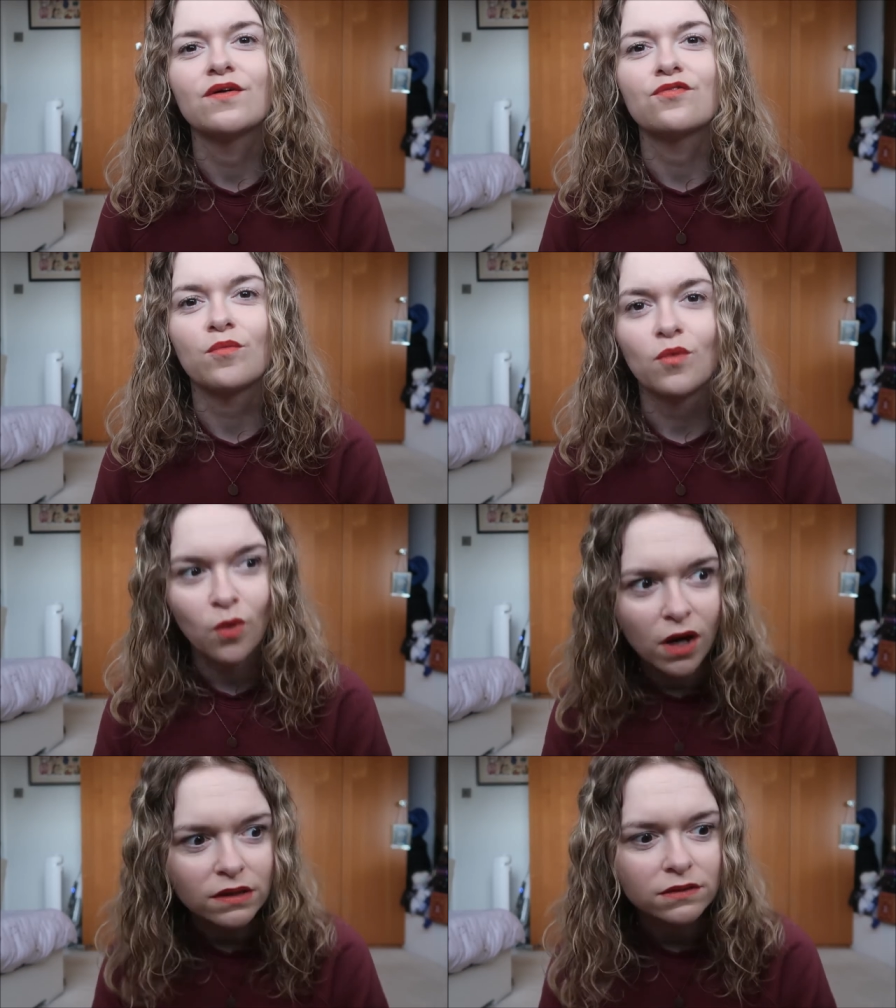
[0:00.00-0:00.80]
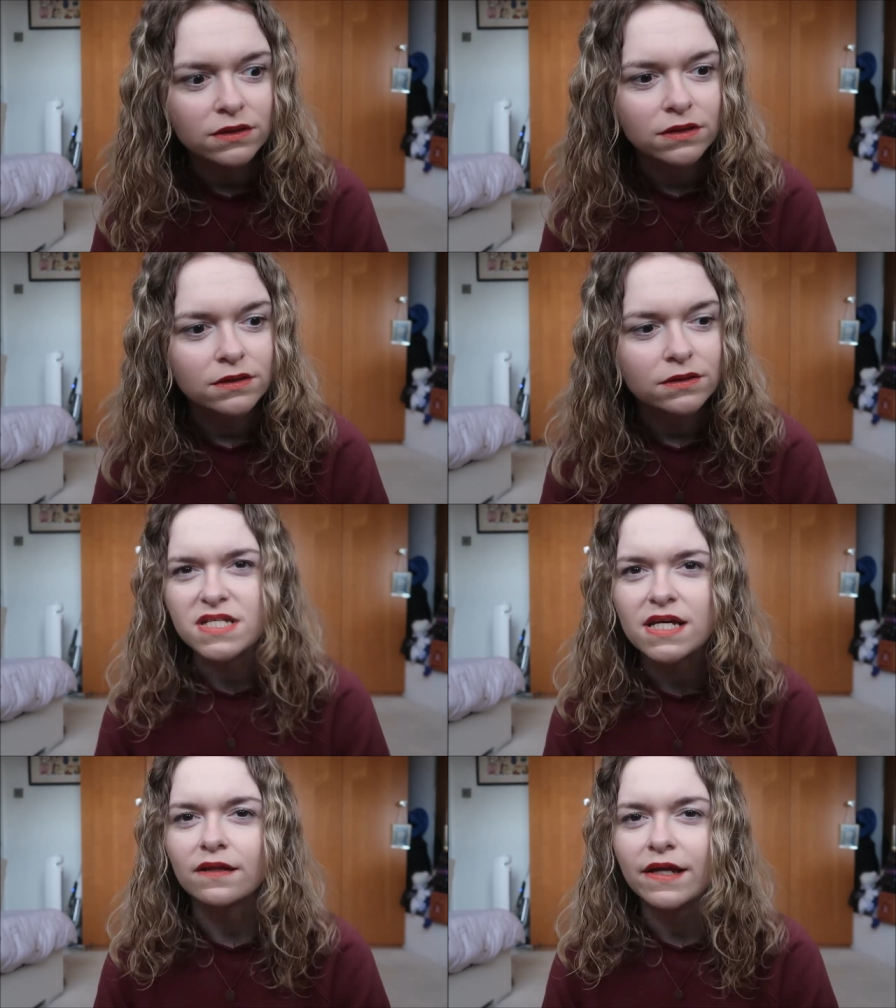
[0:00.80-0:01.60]
from the world
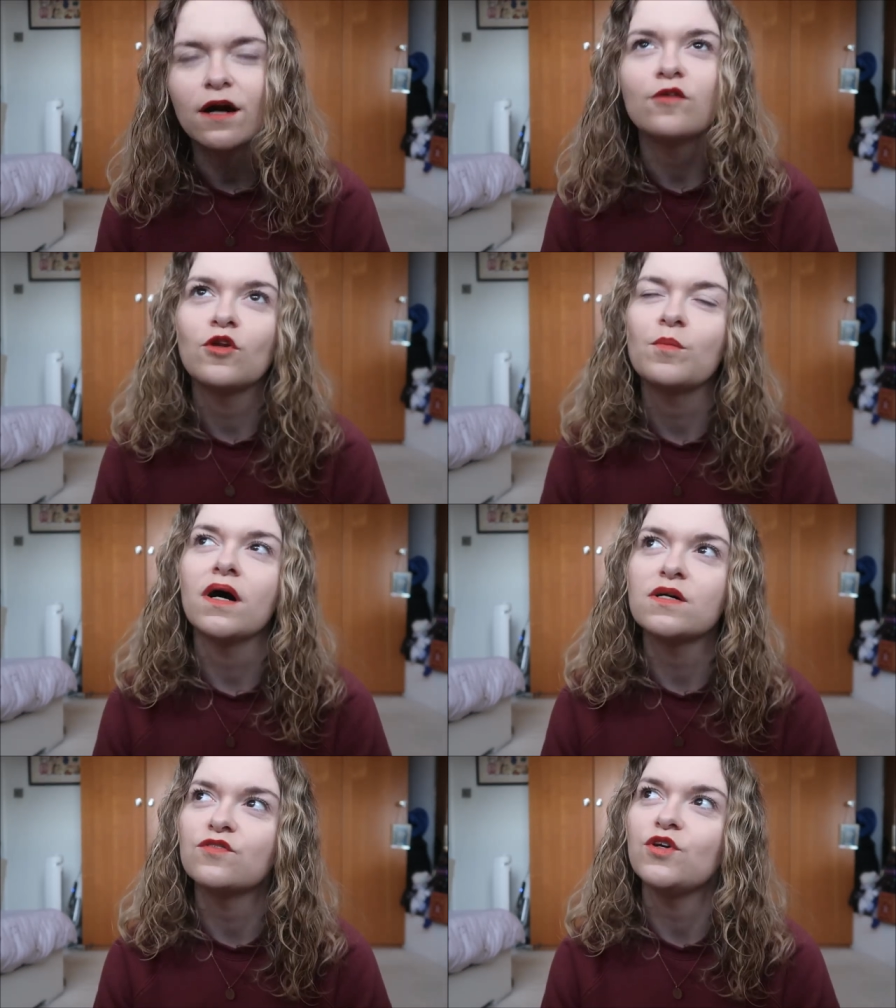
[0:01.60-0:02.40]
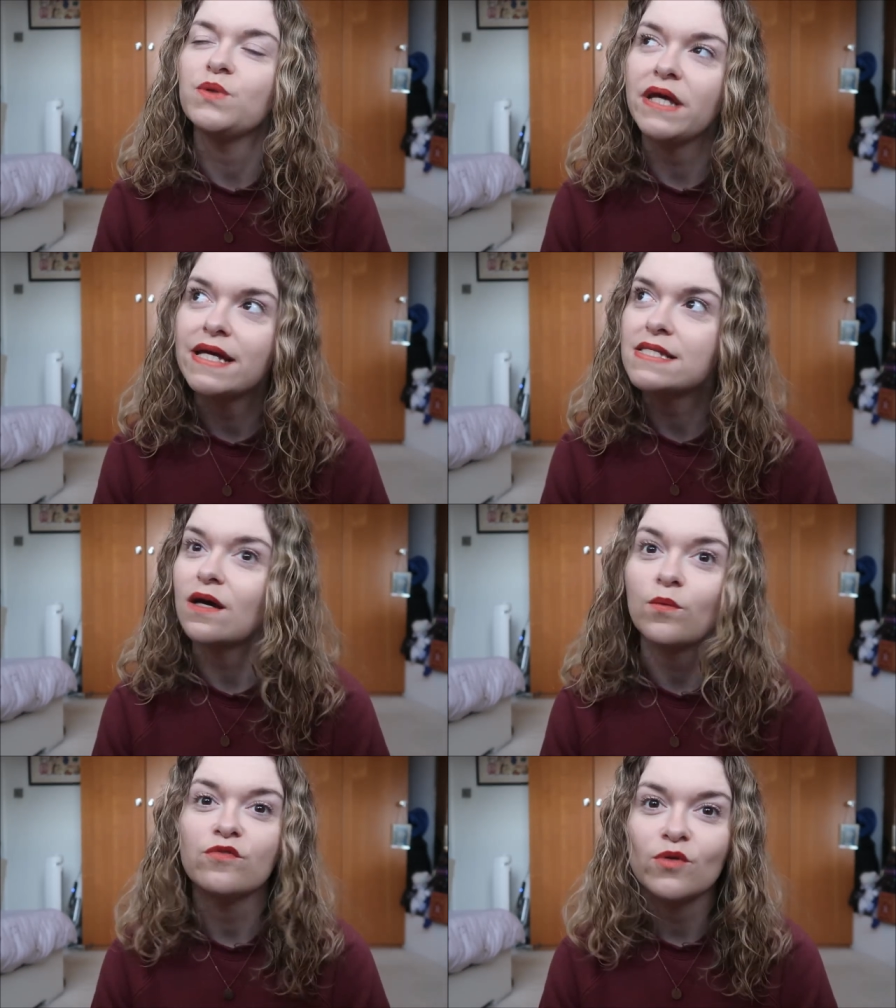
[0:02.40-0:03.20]
particularly after the past few years
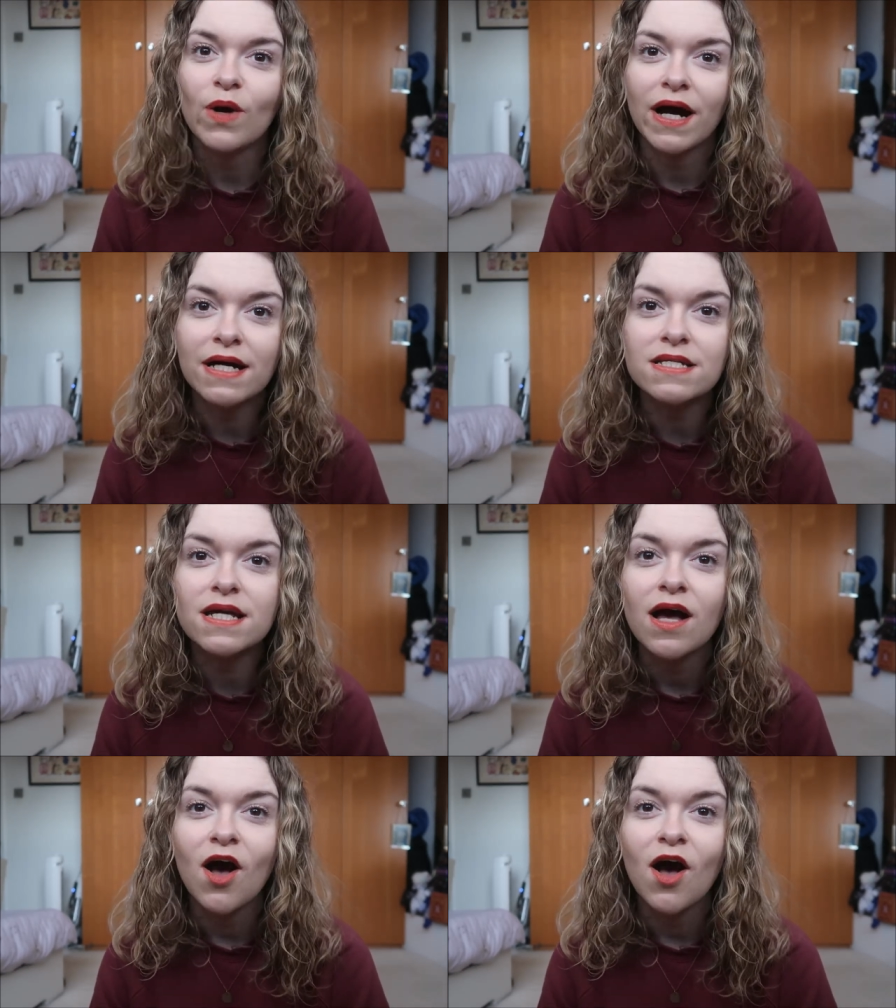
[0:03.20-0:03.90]
that we've all had.